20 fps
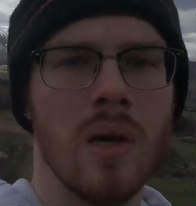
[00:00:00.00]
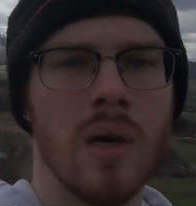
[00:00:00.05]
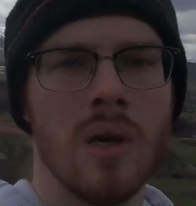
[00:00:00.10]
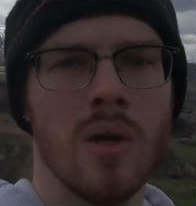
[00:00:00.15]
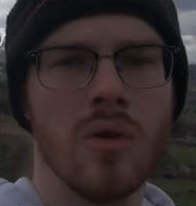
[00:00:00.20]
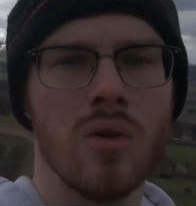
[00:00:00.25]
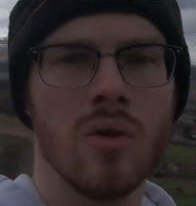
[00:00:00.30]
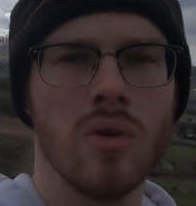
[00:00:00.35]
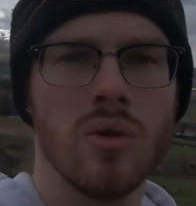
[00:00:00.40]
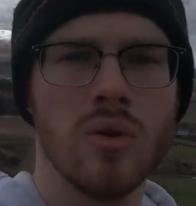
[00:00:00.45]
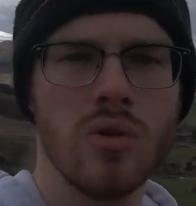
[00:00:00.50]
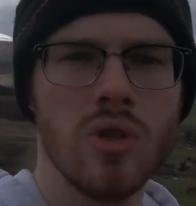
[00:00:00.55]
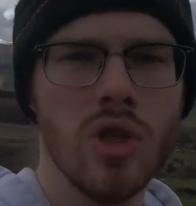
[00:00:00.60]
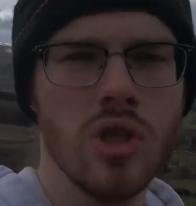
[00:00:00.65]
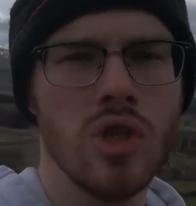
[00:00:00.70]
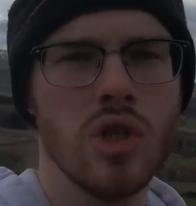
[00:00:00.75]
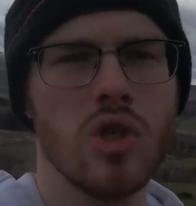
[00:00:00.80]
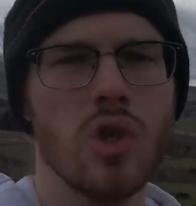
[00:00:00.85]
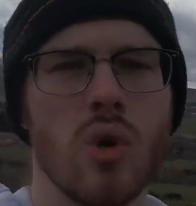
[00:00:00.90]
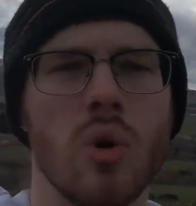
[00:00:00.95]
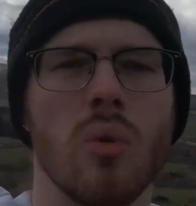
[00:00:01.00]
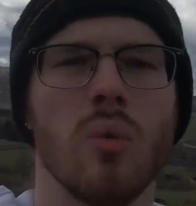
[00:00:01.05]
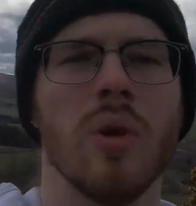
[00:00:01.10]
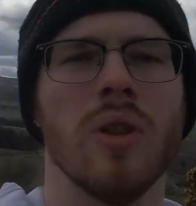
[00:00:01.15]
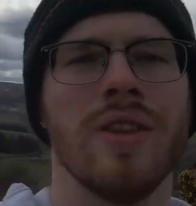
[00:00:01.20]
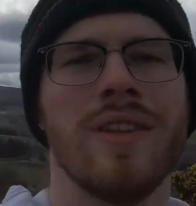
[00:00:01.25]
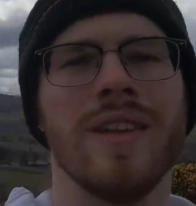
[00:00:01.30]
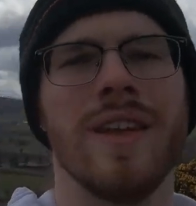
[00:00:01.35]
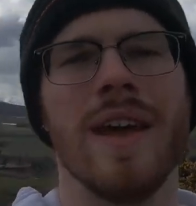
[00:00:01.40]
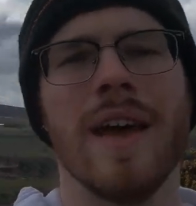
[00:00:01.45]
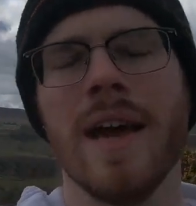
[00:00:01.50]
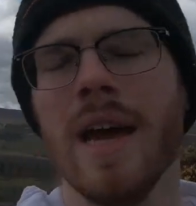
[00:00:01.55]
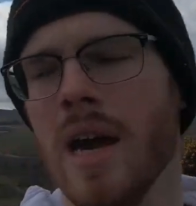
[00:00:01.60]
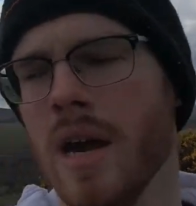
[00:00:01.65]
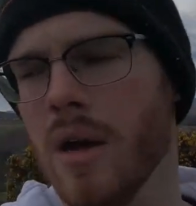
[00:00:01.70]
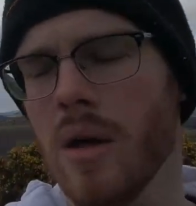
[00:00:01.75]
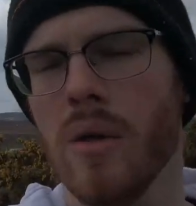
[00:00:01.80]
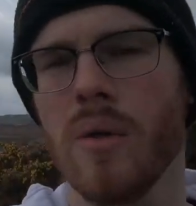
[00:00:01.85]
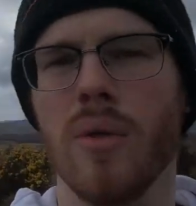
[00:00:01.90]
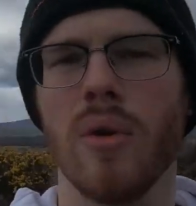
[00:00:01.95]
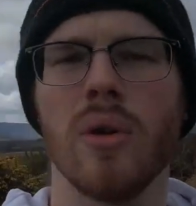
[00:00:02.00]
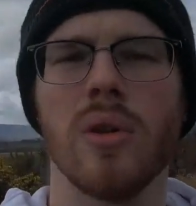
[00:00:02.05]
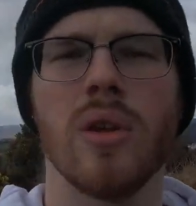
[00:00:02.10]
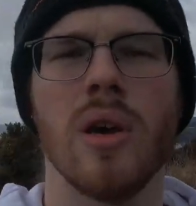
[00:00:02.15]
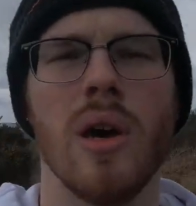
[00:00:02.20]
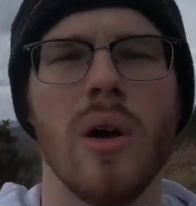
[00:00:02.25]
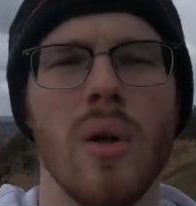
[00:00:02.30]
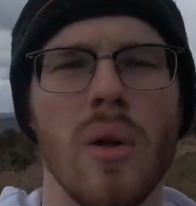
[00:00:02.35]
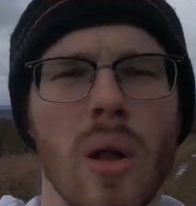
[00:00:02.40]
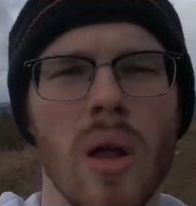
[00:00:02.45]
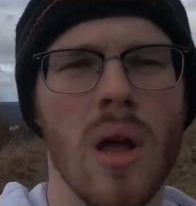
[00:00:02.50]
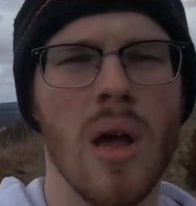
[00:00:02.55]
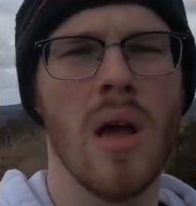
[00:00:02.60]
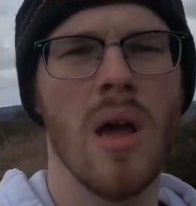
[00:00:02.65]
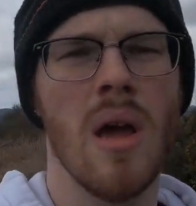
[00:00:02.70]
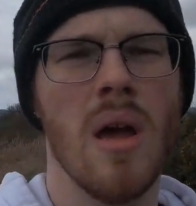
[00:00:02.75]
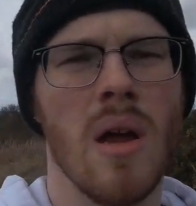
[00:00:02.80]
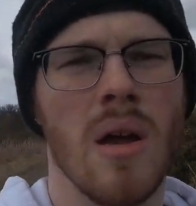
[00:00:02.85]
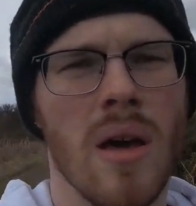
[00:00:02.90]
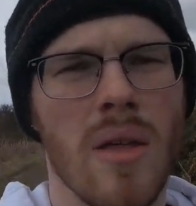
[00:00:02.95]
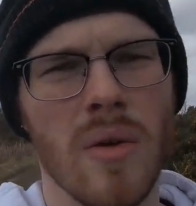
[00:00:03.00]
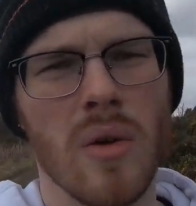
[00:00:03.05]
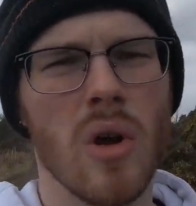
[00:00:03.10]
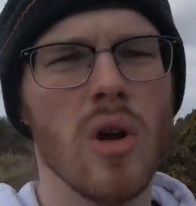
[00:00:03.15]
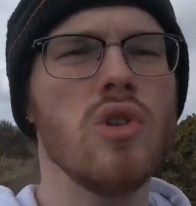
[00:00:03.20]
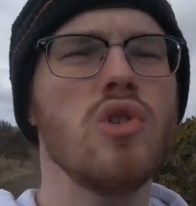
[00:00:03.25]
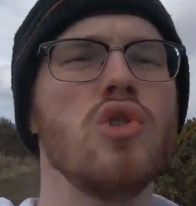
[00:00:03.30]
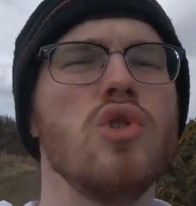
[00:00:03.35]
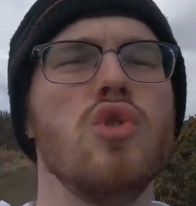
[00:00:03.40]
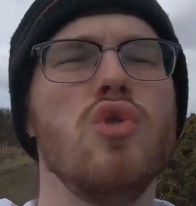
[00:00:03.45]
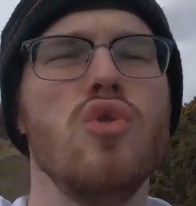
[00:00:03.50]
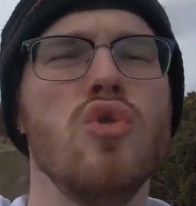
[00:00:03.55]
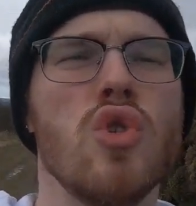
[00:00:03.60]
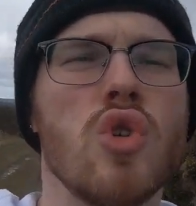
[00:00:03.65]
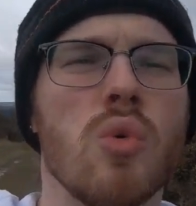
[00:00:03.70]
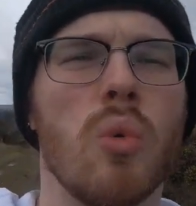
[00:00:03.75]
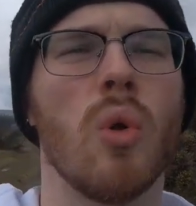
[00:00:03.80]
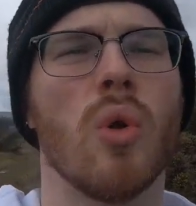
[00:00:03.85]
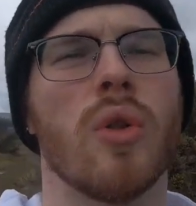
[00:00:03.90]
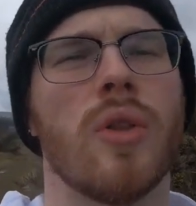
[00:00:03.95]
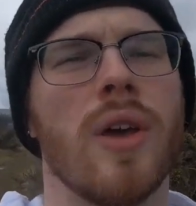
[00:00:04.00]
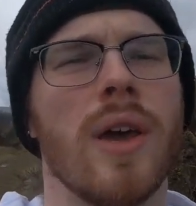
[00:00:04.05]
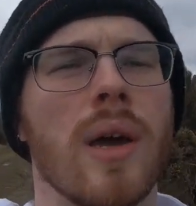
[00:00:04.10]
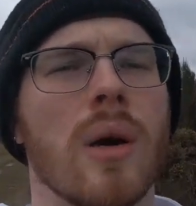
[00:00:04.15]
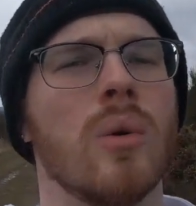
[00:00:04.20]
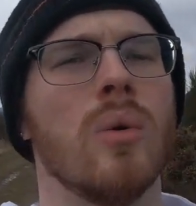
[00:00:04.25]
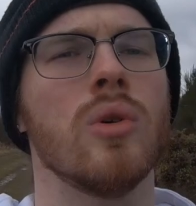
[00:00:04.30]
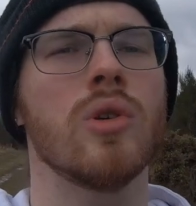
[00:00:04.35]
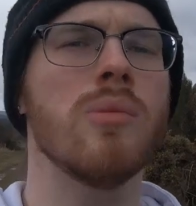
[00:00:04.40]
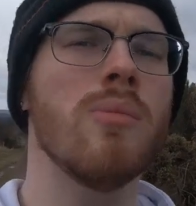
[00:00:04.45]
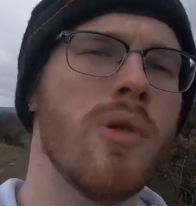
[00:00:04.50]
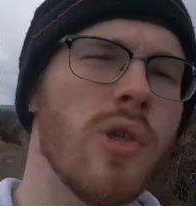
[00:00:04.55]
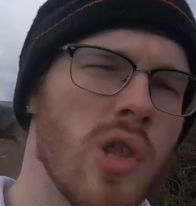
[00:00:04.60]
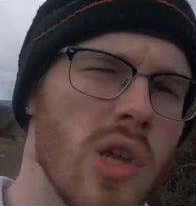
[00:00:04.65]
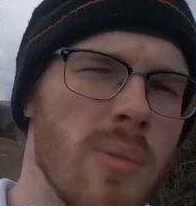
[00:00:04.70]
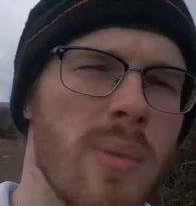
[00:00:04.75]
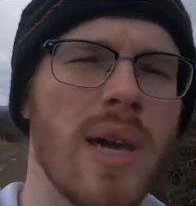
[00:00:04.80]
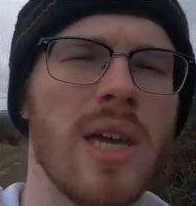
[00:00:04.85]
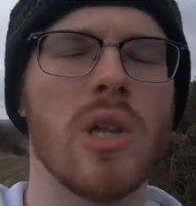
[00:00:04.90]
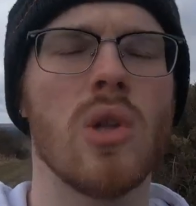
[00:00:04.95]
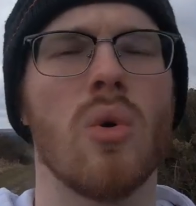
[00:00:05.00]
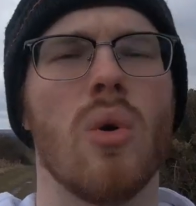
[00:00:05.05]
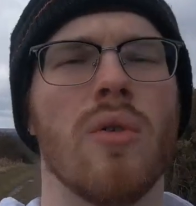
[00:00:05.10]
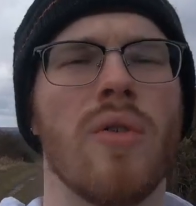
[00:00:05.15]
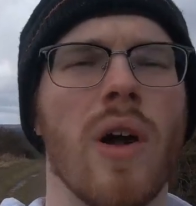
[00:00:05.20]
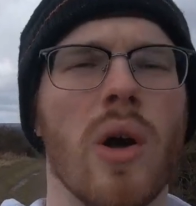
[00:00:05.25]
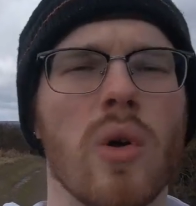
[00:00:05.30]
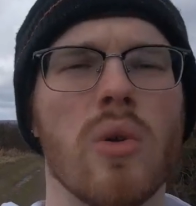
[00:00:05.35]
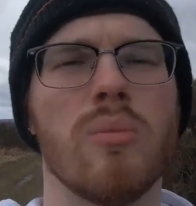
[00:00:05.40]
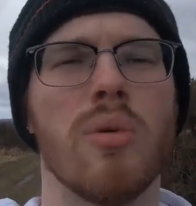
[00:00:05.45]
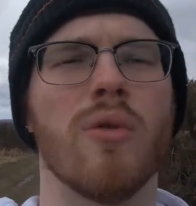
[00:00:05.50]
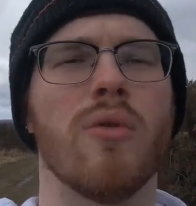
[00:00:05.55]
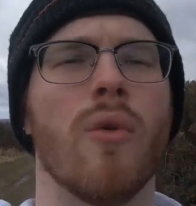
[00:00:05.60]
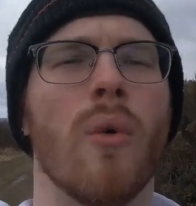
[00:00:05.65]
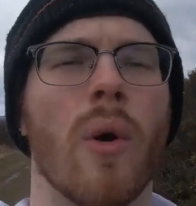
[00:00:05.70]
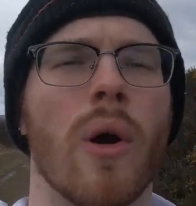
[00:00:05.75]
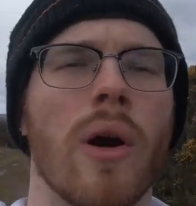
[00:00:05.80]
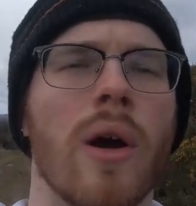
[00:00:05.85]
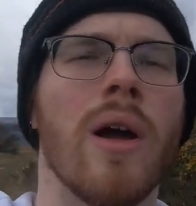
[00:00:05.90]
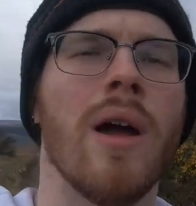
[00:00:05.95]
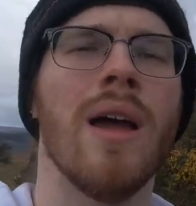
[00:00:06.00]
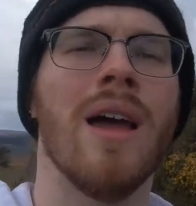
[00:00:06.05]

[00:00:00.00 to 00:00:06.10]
So just a short one today. Thought I'd tell another unusual tale, something you might know have heard before,